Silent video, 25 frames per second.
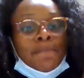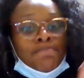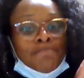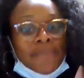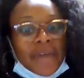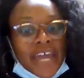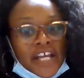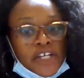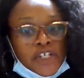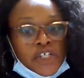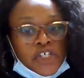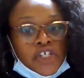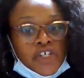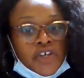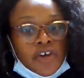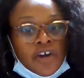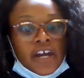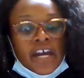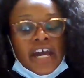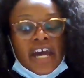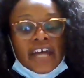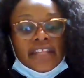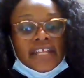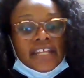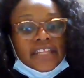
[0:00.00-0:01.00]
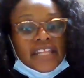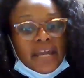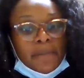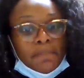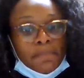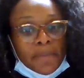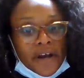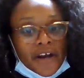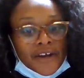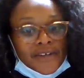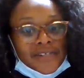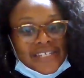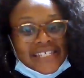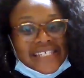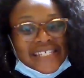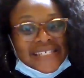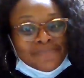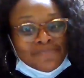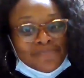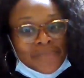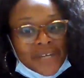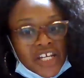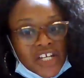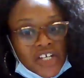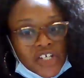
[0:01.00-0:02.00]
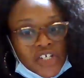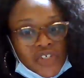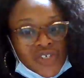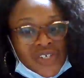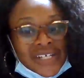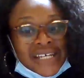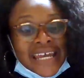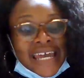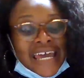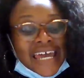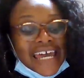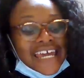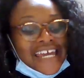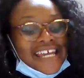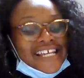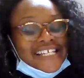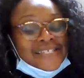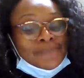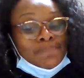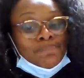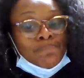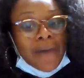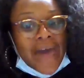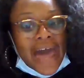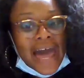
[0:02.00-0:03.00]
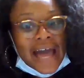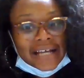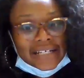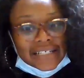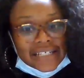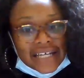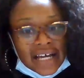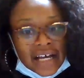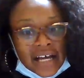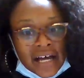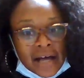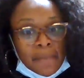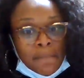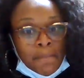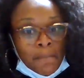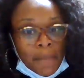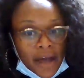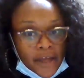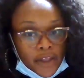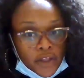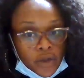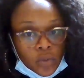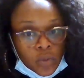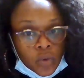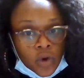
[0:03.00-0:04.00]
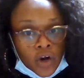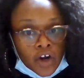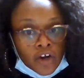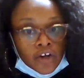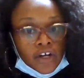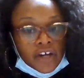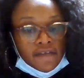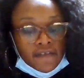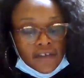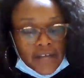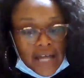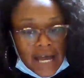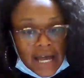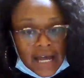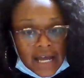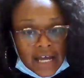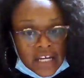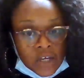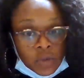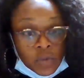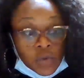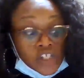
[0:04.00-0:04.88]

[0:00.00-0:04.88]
Make sure that that person's ministry is backed up by the Word of God,